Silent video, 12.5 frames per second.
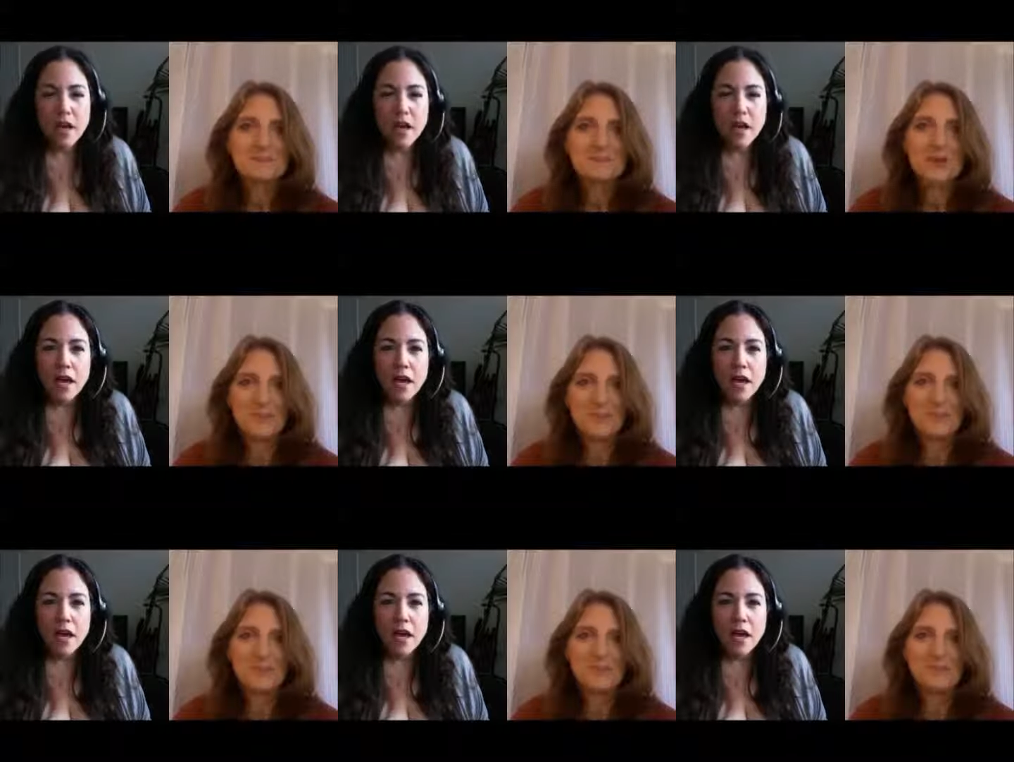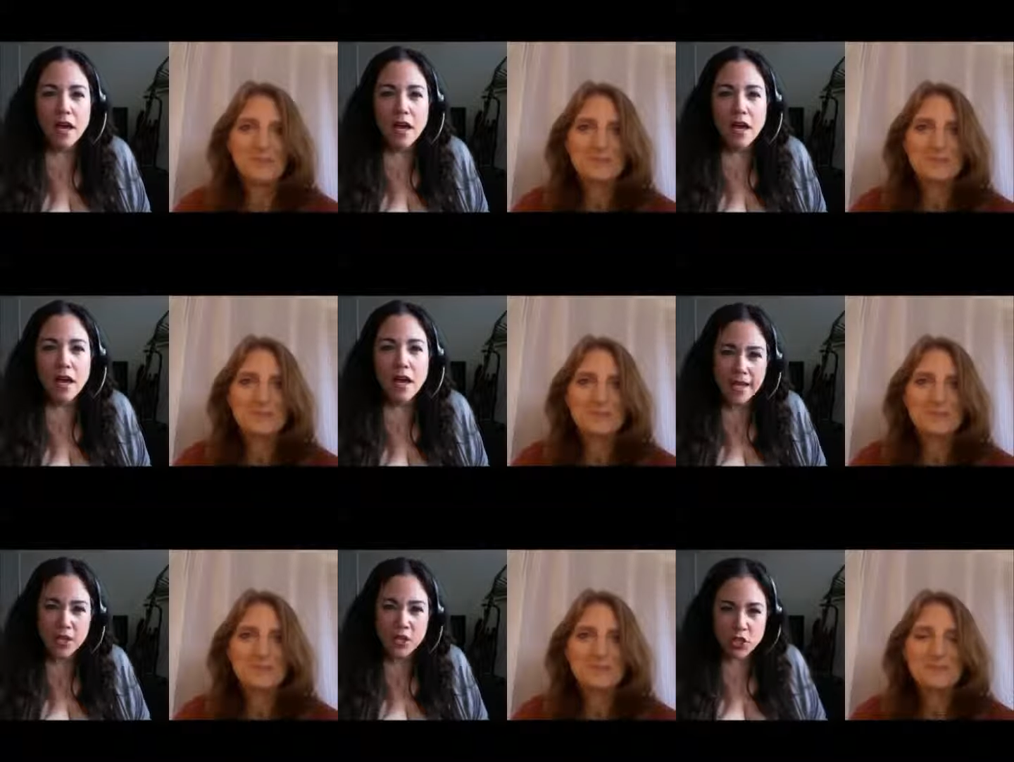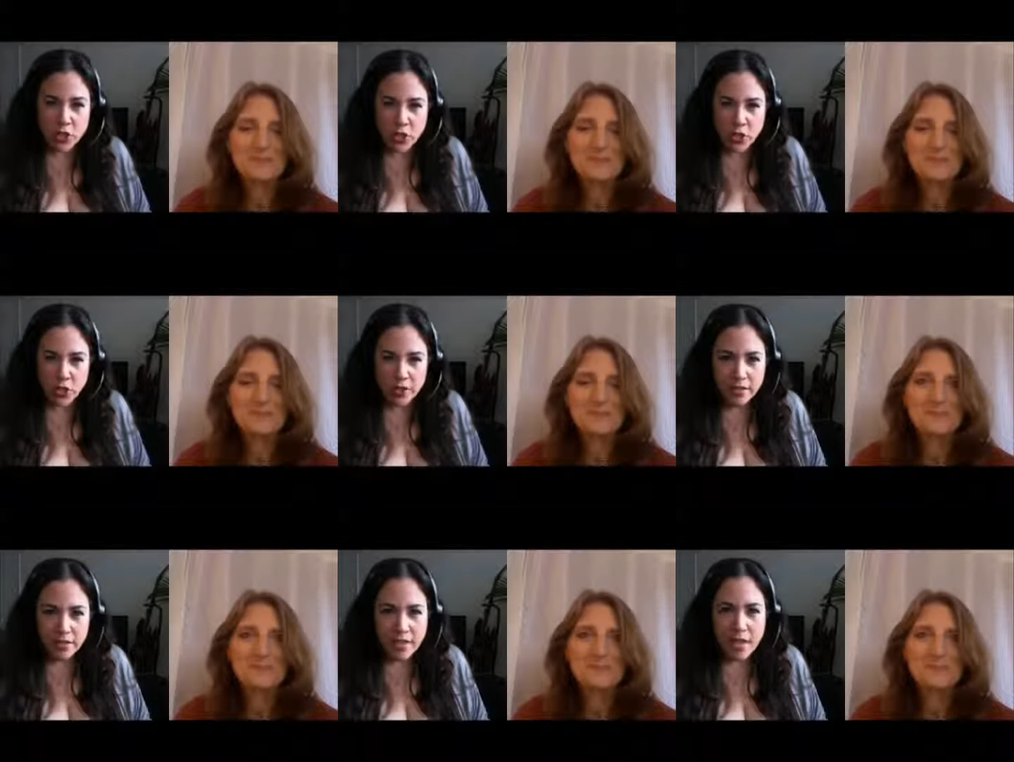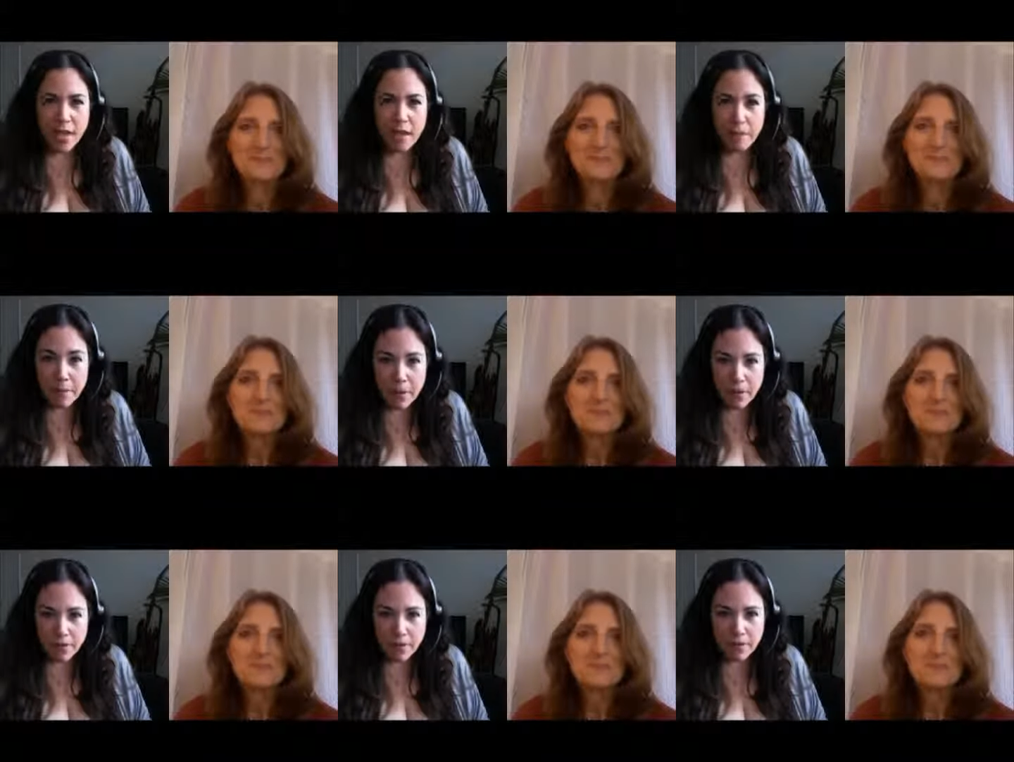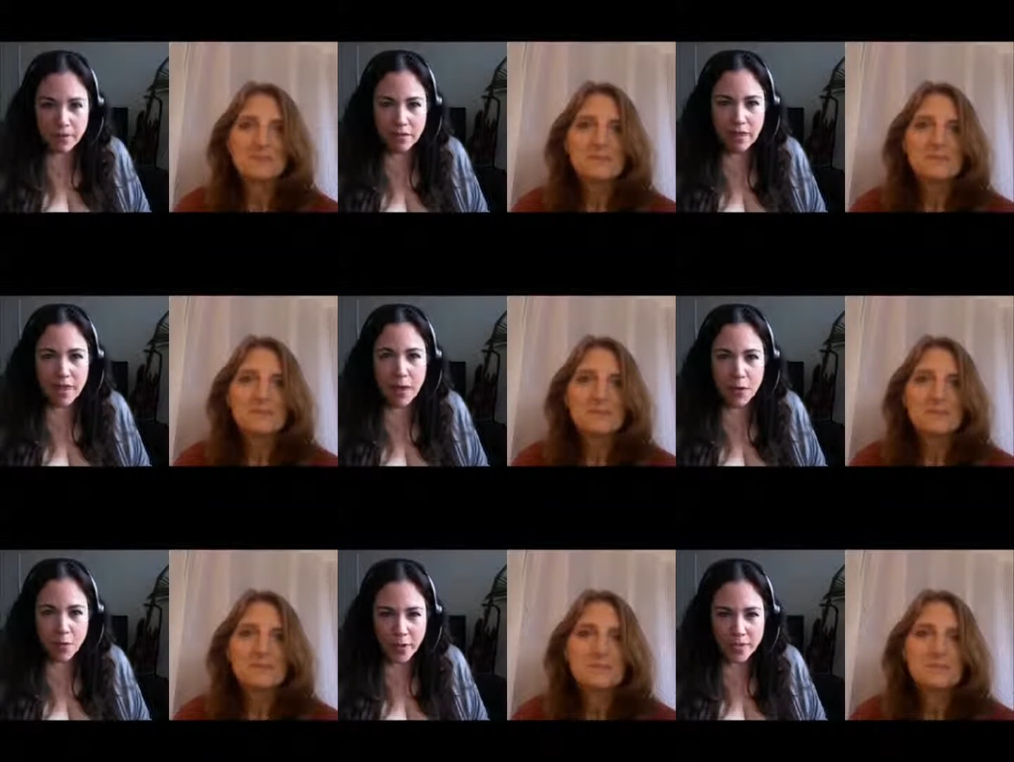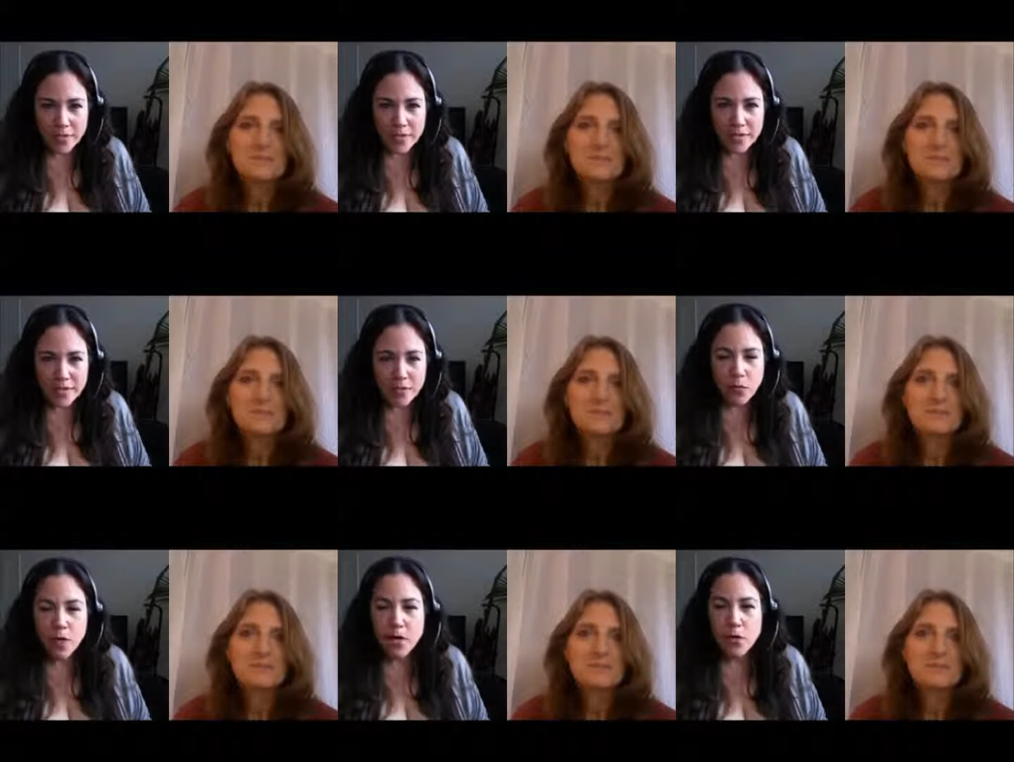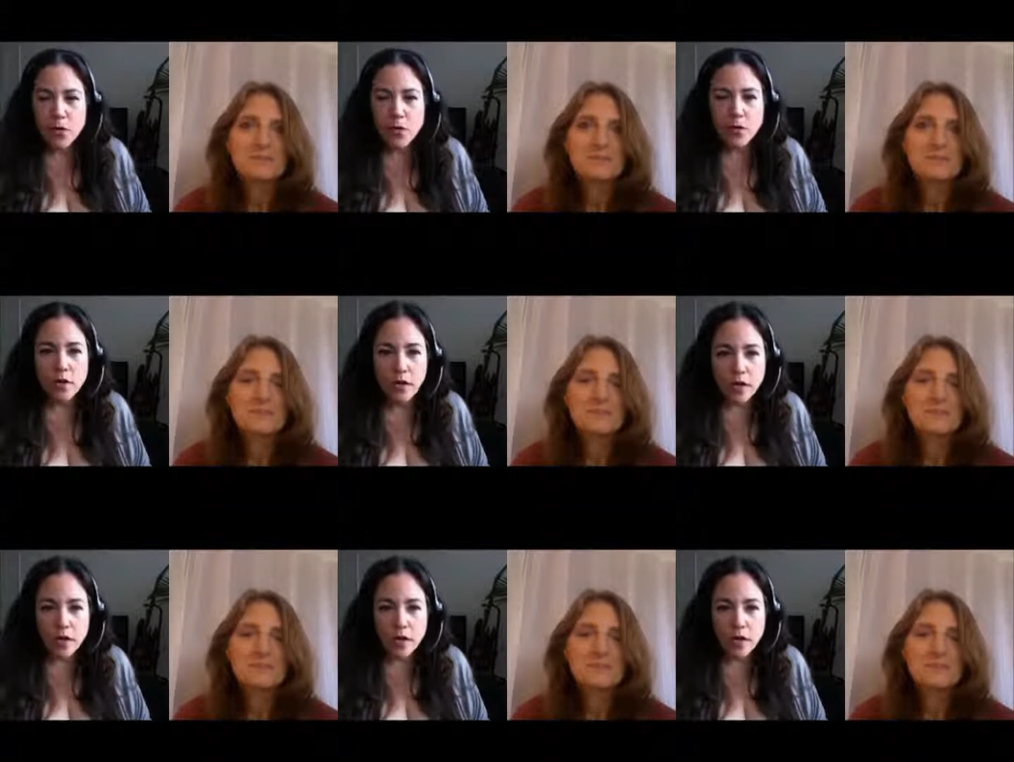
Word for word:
Speaker 1: Right. Besides sugar and milk and wheat, what other